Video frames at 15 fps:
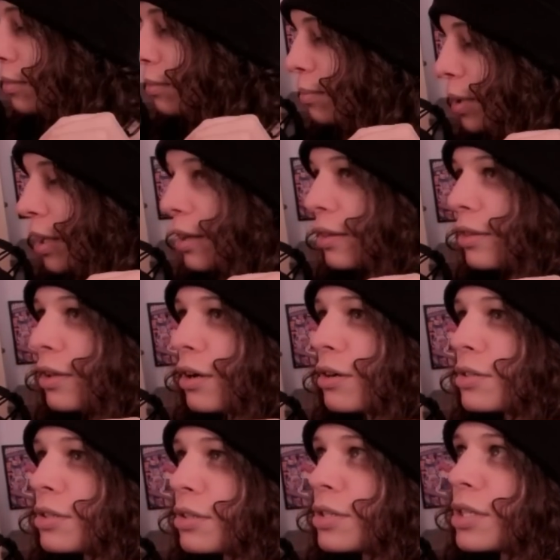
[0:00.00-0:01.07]
But
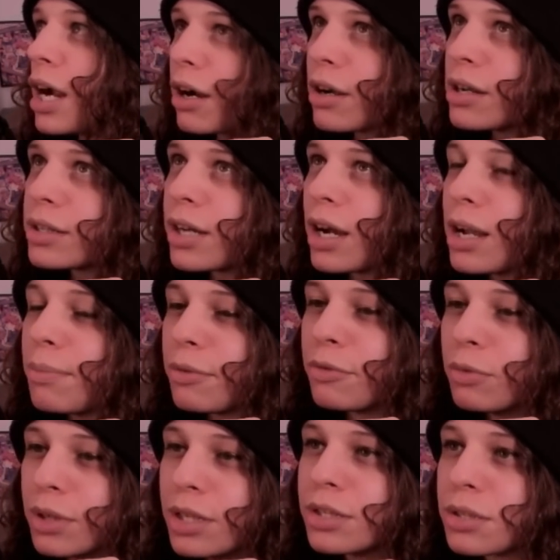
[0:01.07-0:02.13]
there's a stereotype of
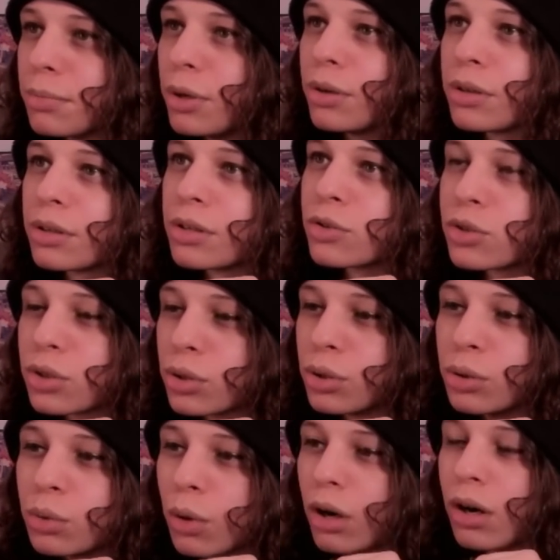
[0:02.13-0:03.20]
weed smokers
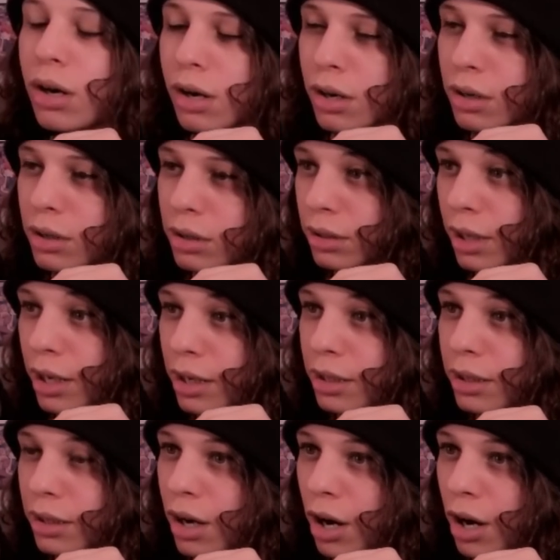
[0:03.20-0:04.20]
who are, like,